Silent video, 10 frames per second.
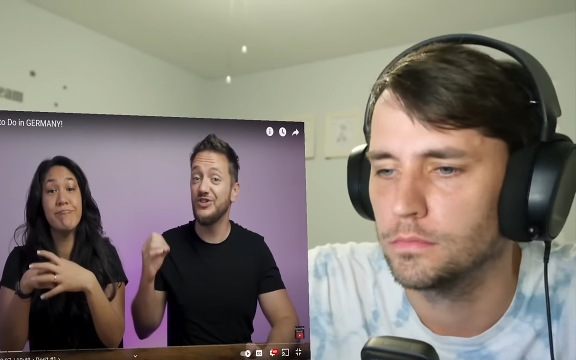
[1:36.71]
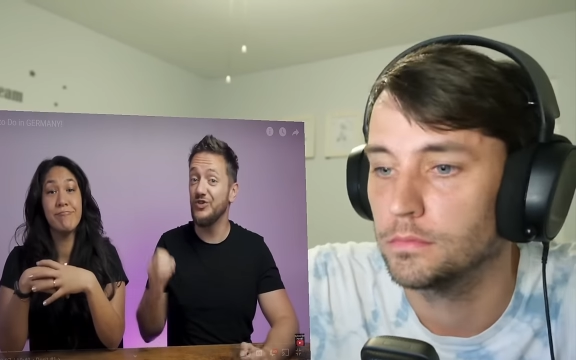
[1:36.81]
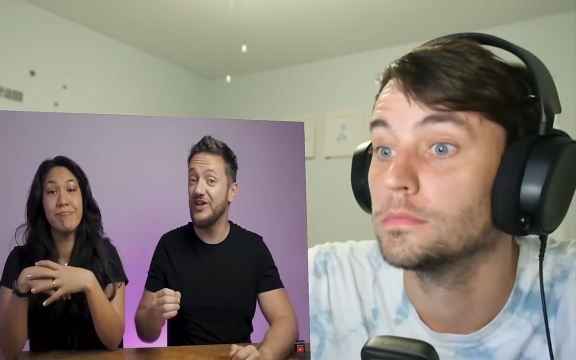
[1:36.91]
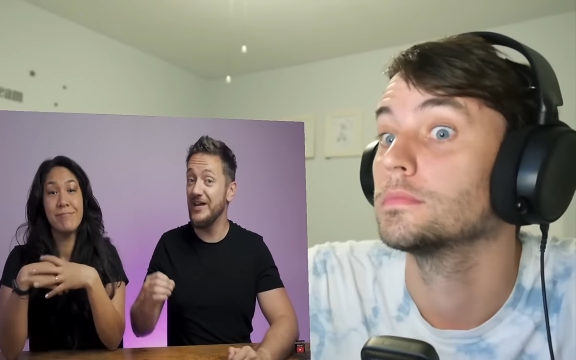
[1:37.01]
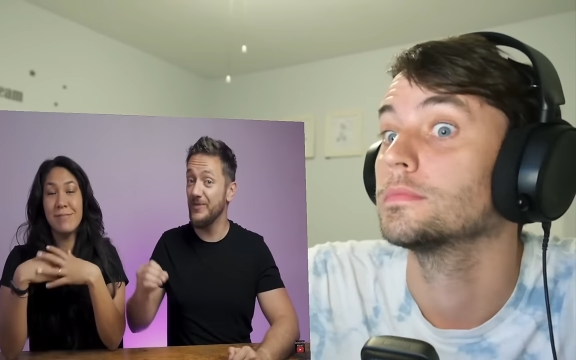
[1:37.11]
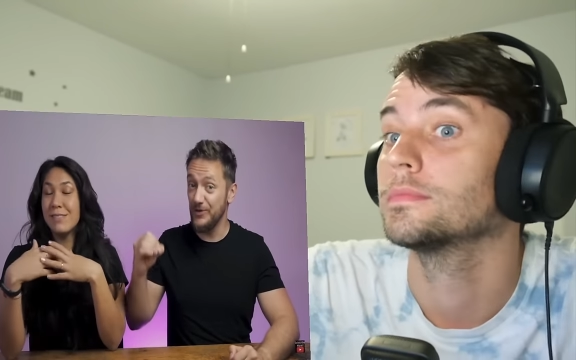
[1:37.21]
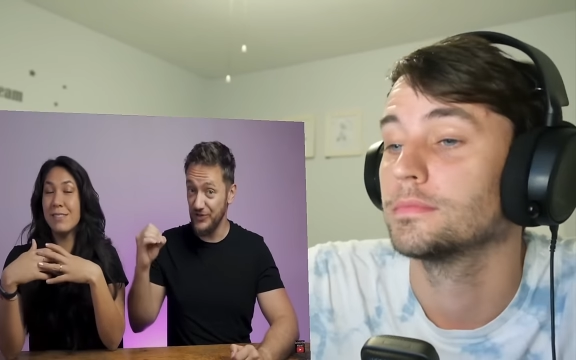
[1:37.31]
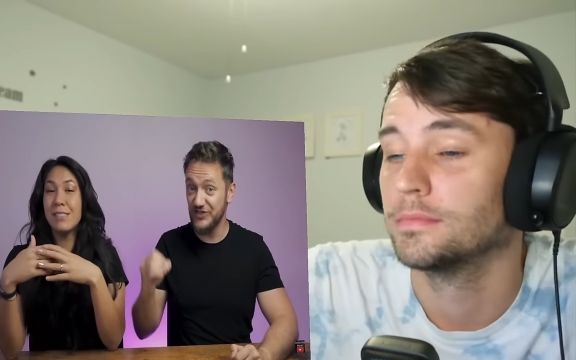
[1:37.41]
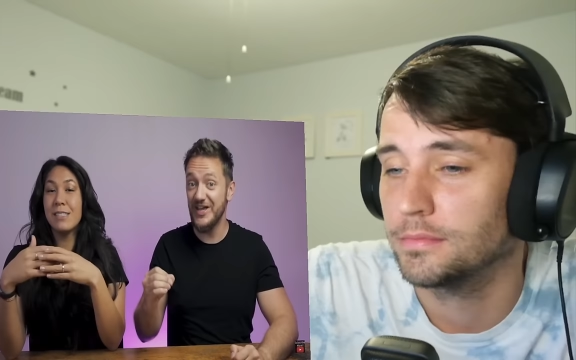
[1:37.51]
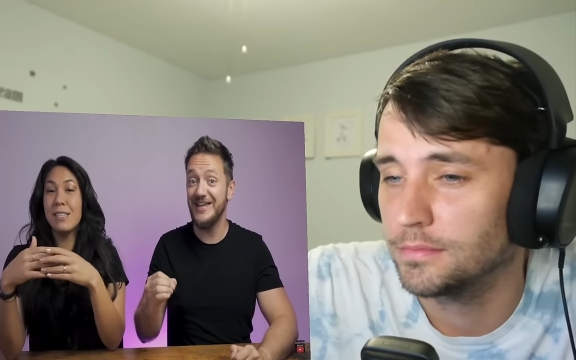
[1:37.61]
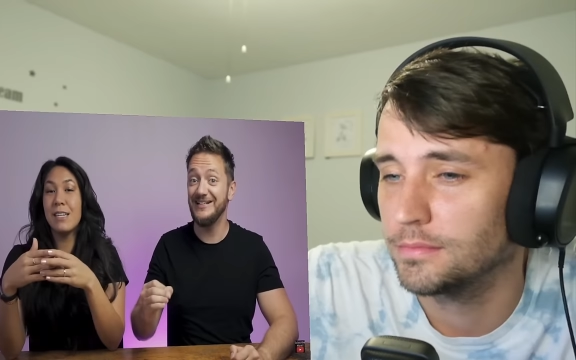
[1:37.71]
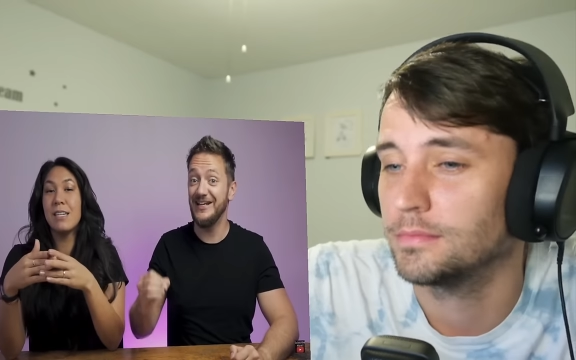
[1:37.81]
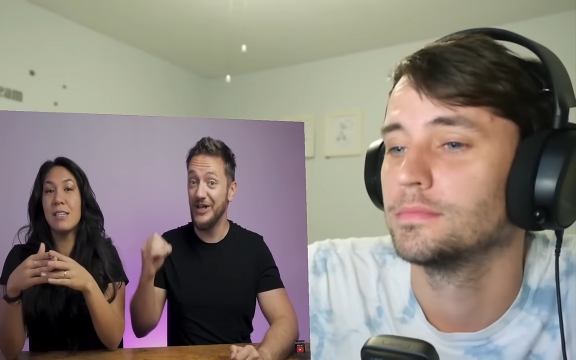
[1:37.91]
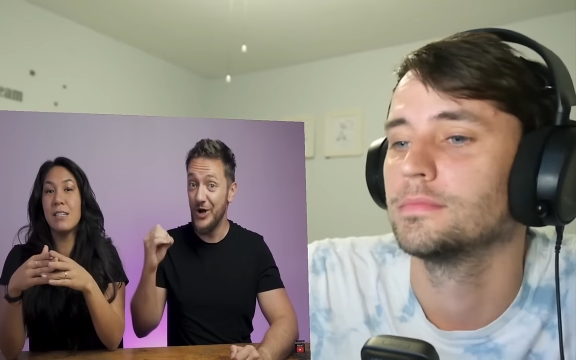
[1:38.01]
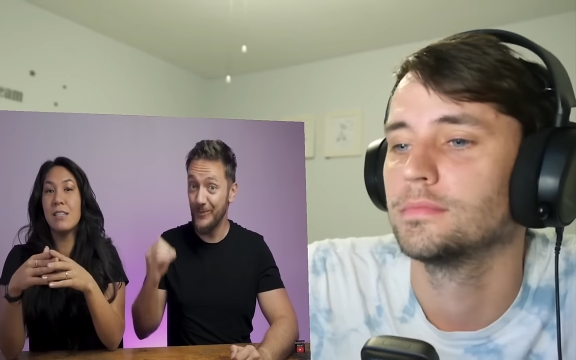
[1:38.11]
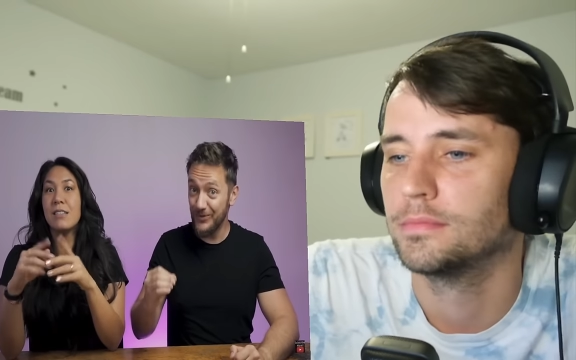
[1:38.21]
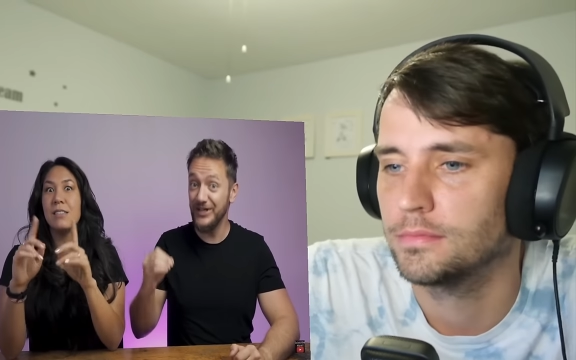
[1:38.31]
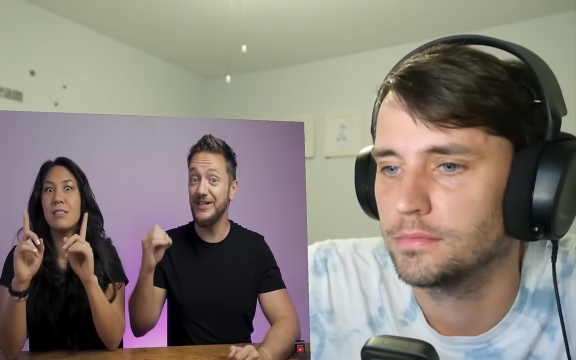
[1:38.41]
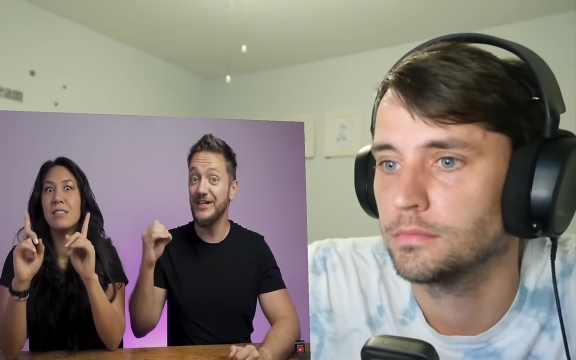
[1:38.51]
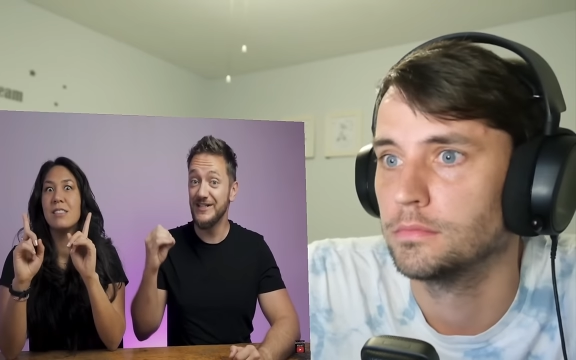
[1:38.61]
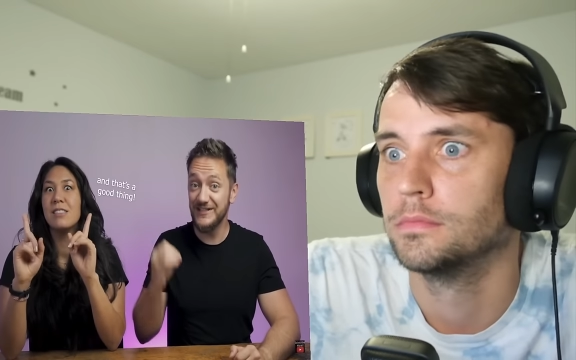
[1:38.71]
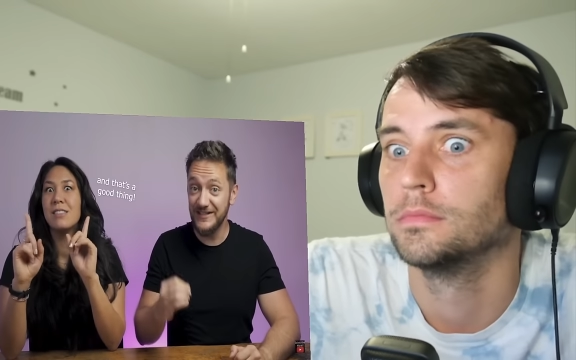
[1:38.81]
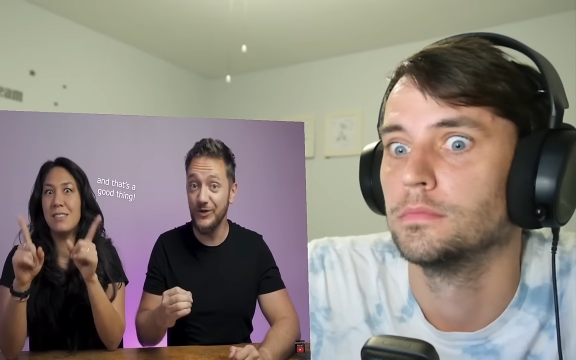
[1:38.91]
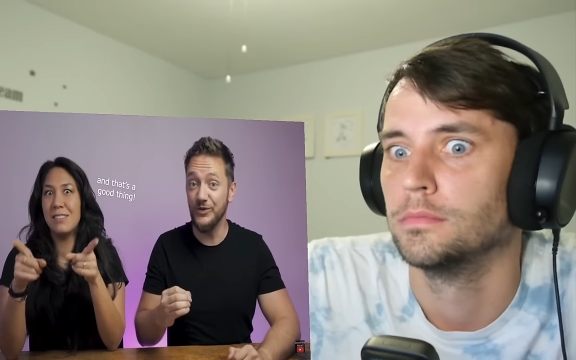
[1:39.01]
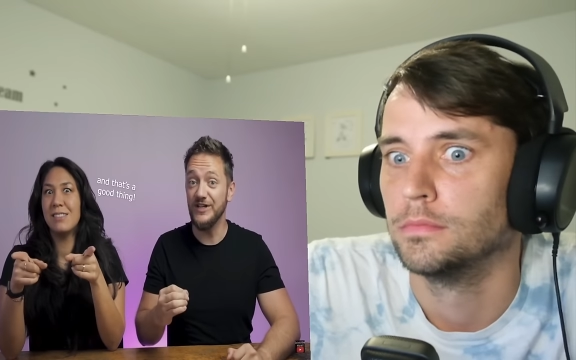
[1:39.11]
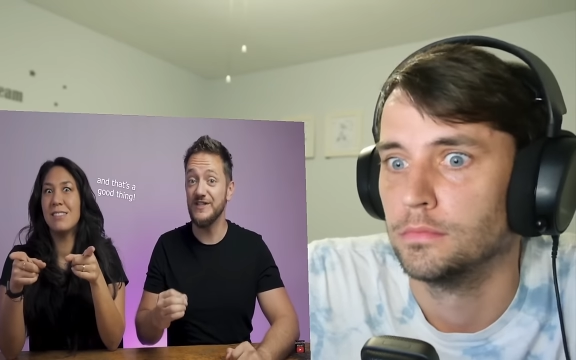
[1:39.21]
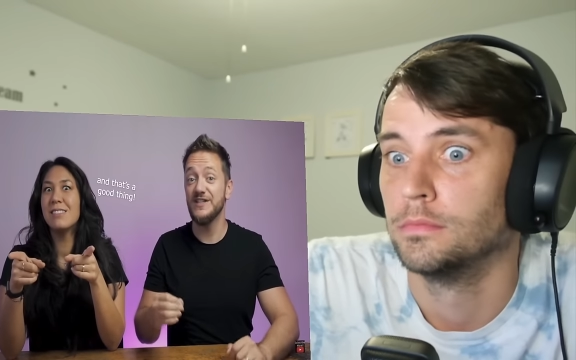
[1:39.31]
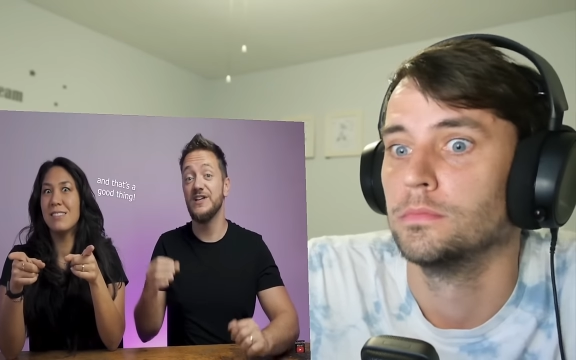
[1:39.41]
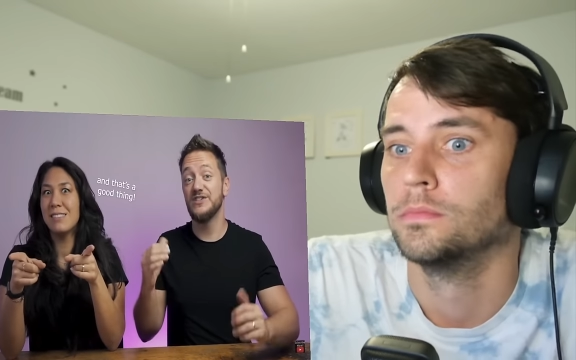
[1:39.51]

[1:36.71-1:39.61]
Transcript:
Speaker 1: to take their recycling pretty serious.